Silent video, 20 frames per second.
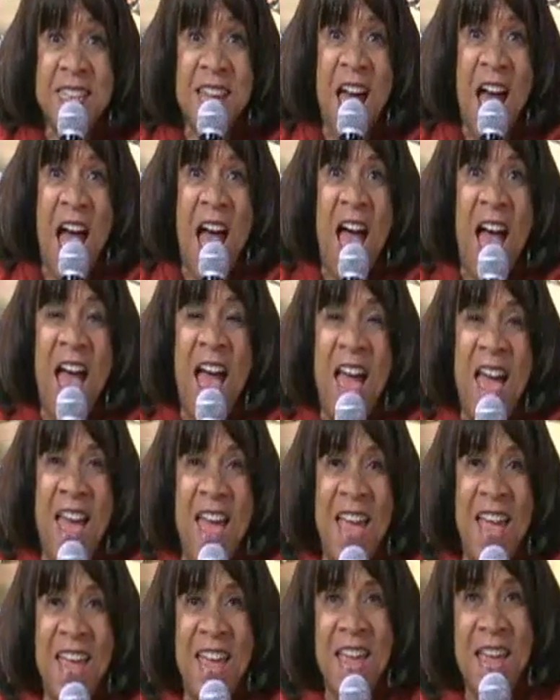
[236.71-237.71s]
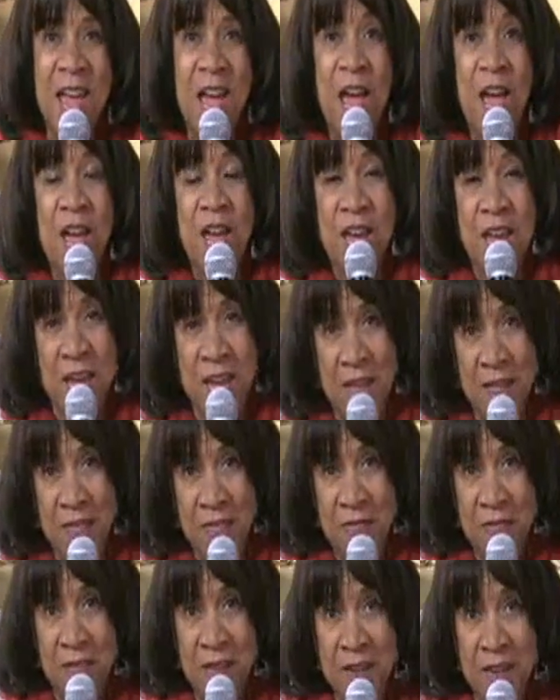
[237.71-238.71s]
die
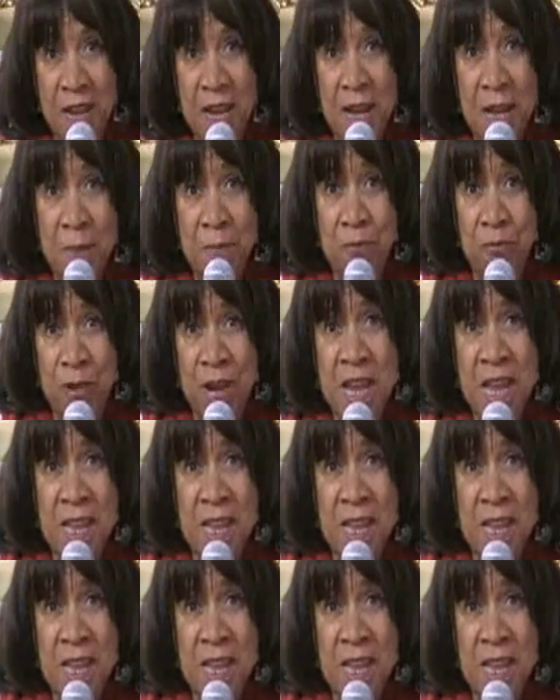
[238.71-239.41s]
in the deep